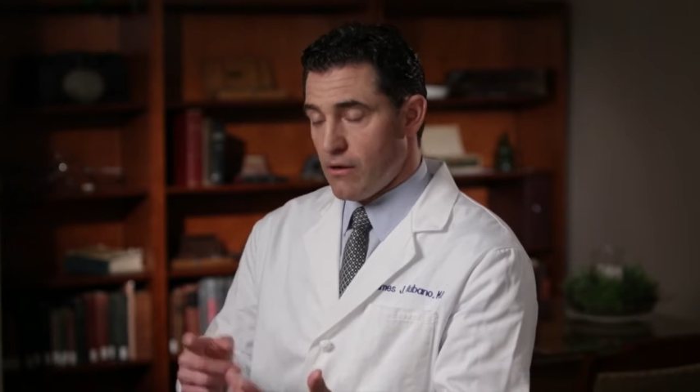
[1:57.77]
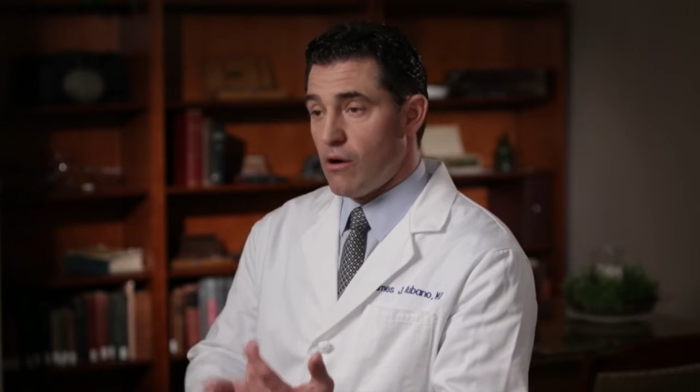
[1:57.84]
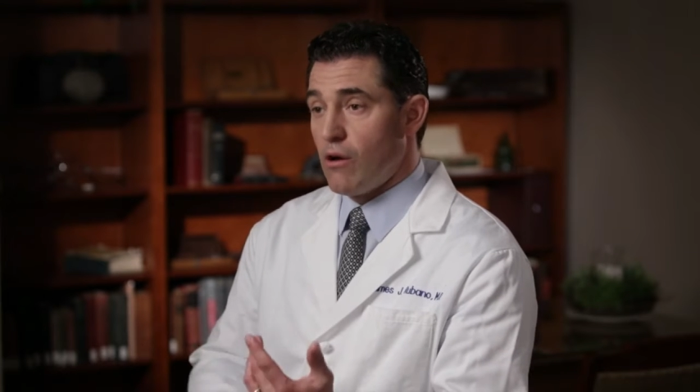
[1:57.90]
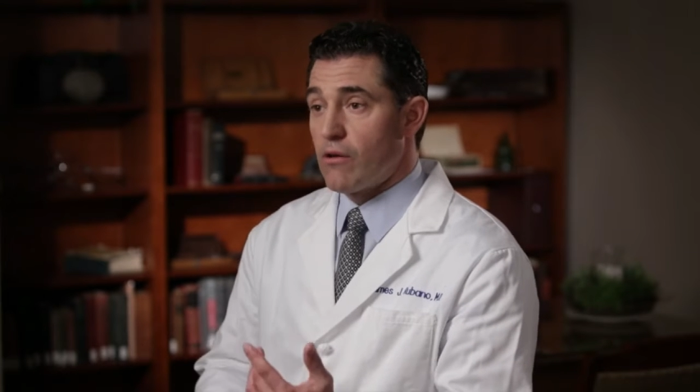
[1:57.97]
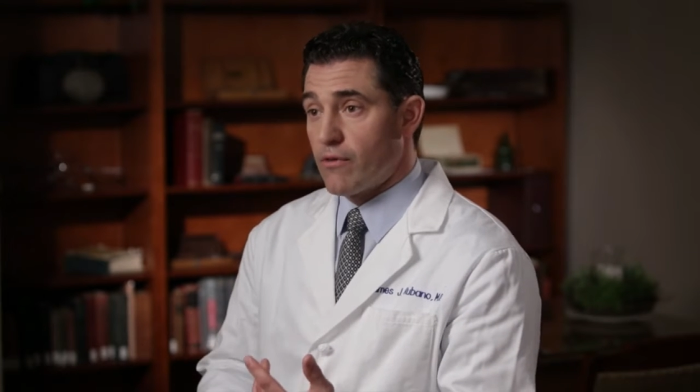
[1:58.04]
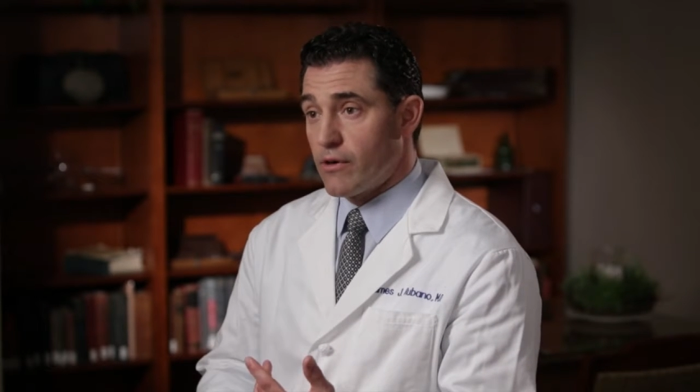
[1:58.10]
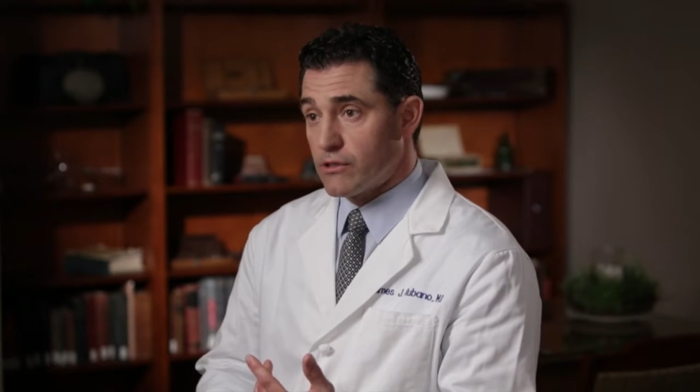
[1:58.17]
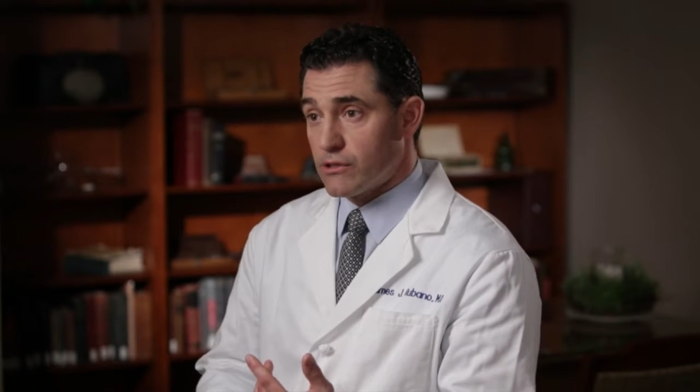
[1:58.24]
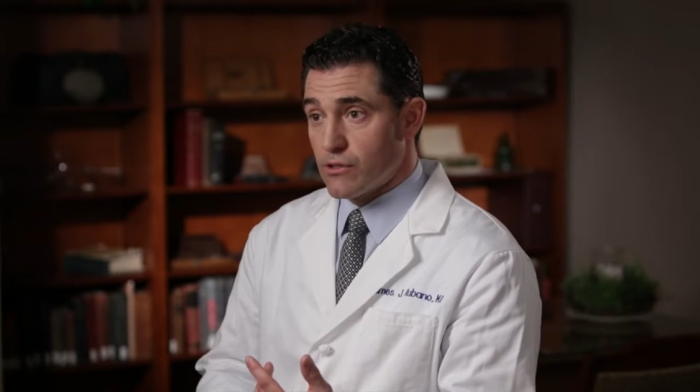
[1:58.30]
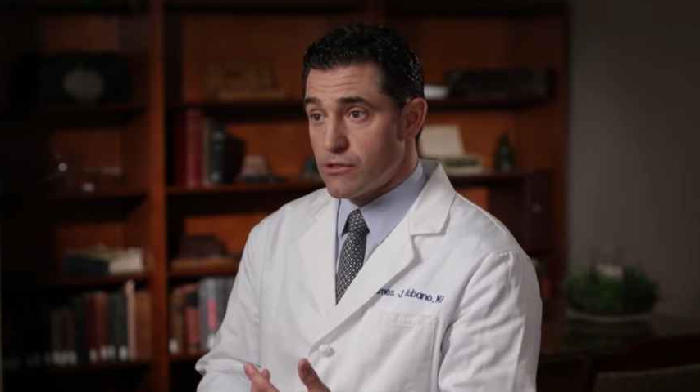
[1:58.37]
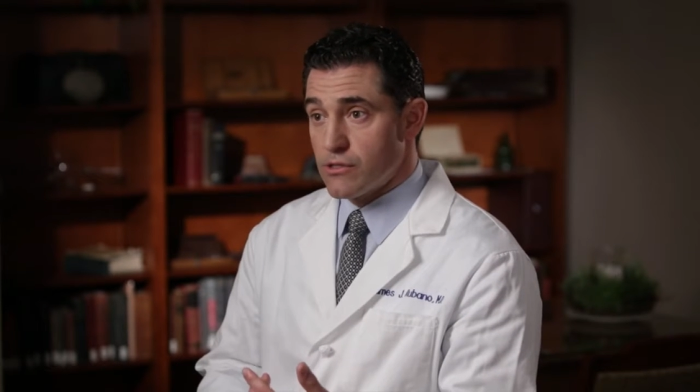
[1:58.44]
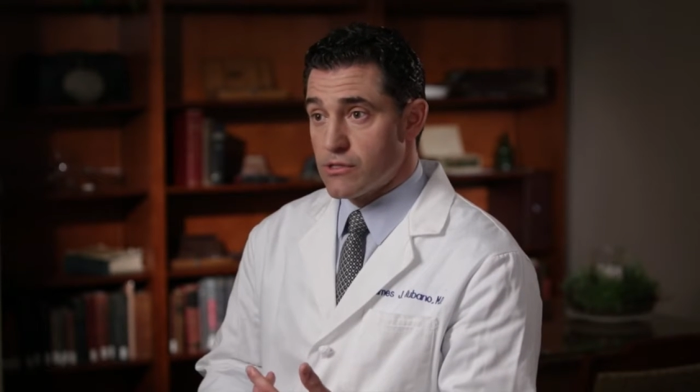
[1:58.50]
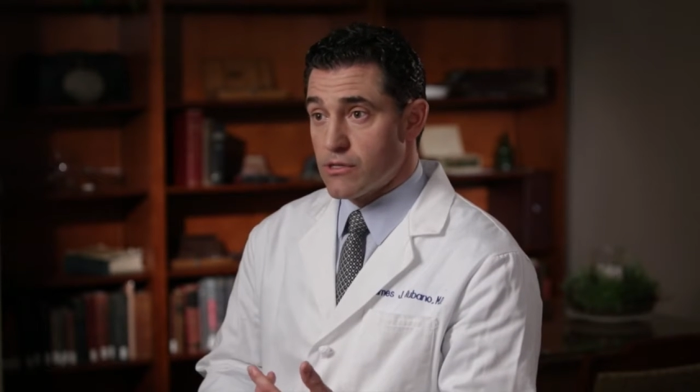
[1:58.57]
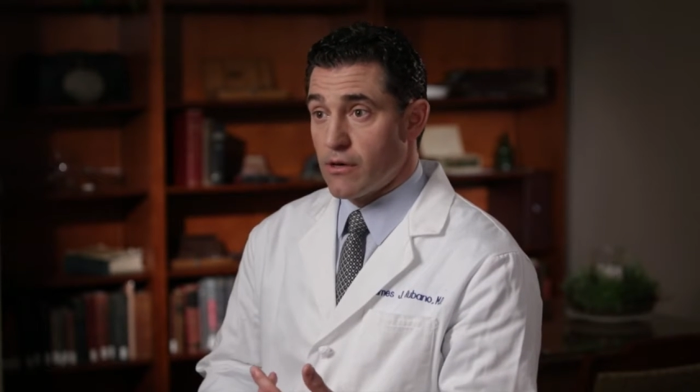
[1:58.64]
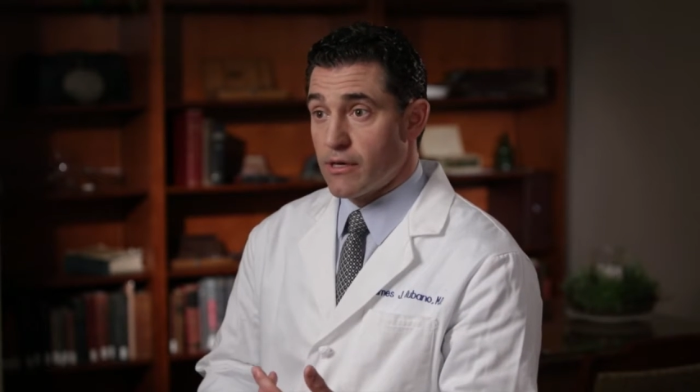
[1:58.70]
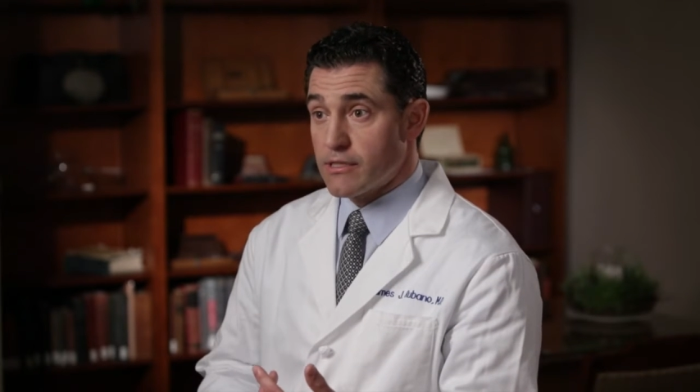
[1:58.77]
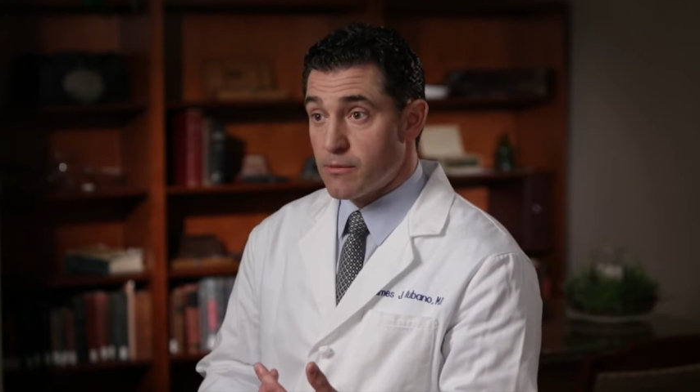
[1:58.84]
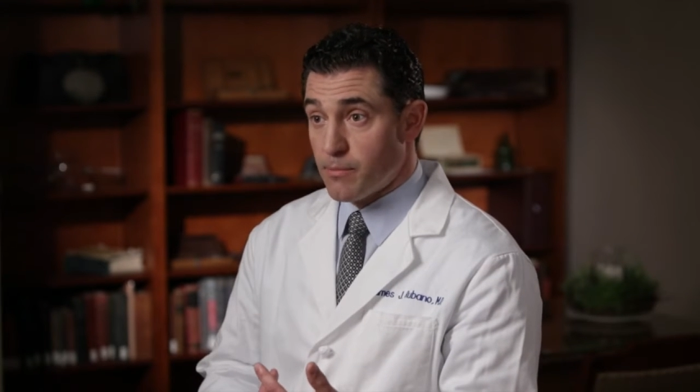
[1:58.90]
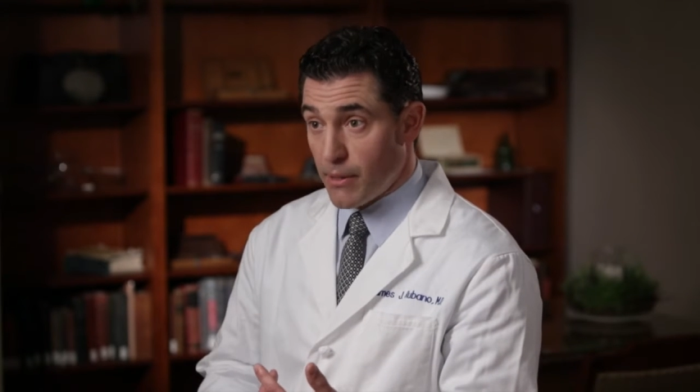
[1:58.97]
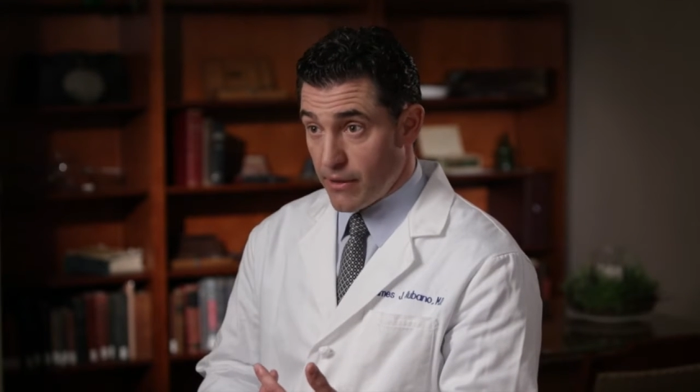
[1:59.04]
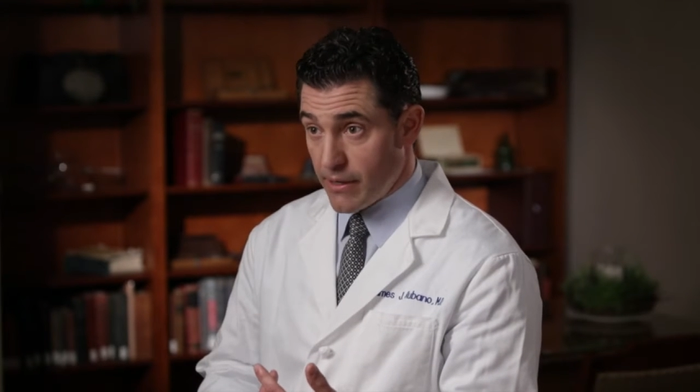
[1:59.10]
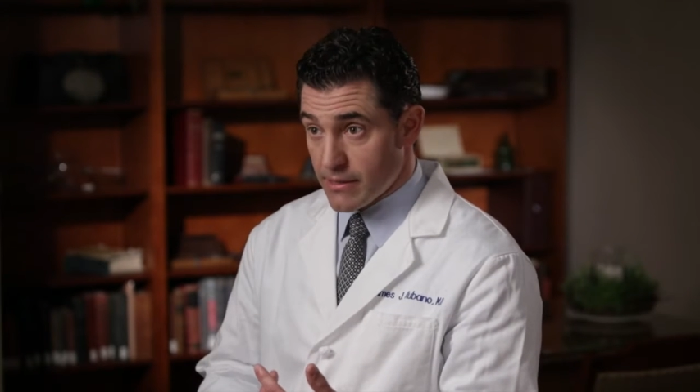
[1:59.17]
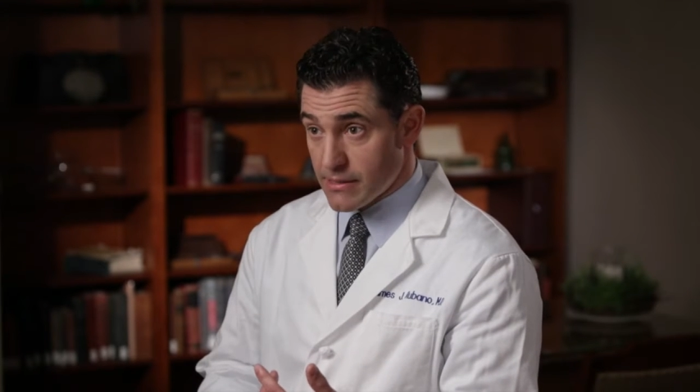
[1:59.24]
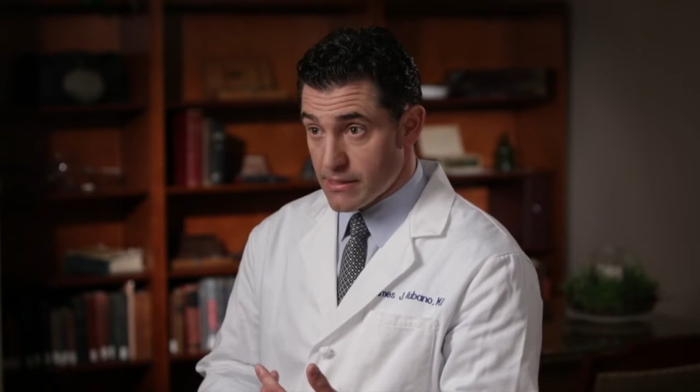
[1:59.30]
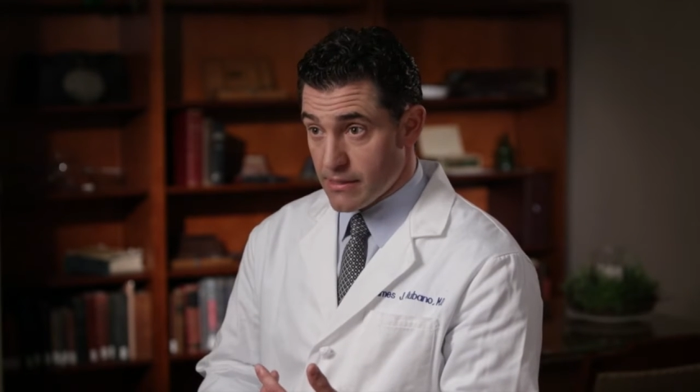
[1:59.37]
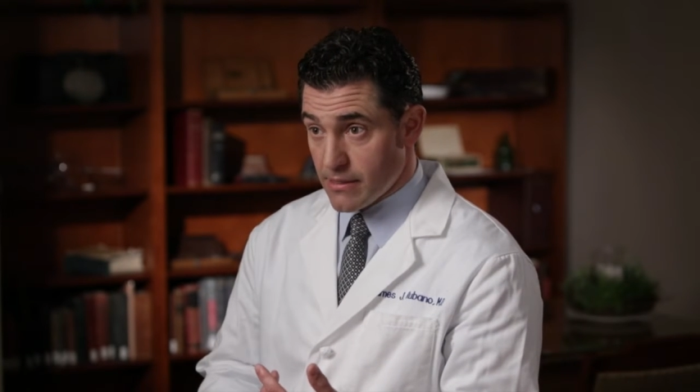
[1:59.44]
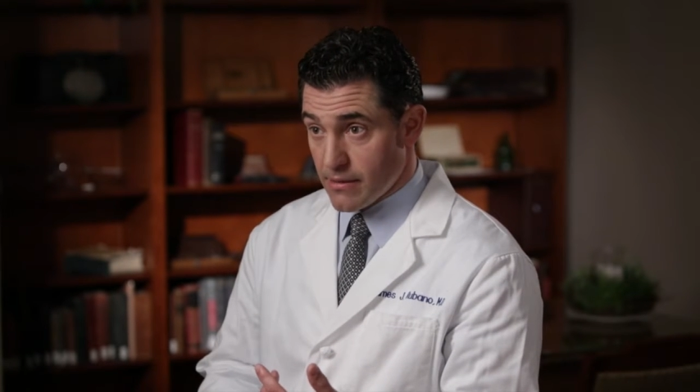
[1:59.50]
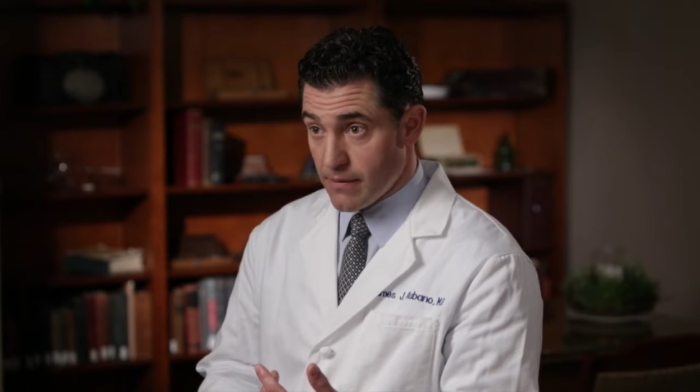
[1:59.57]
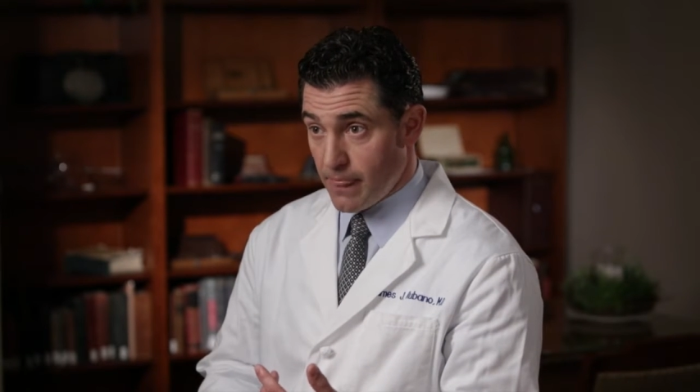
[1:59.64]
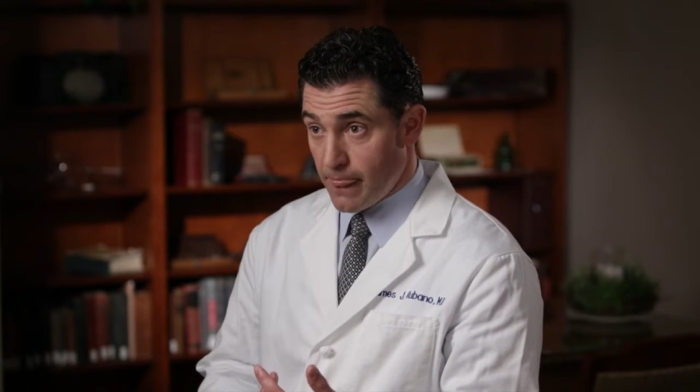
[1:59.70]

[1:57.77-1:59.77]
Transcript: all of our surgeons are experienced,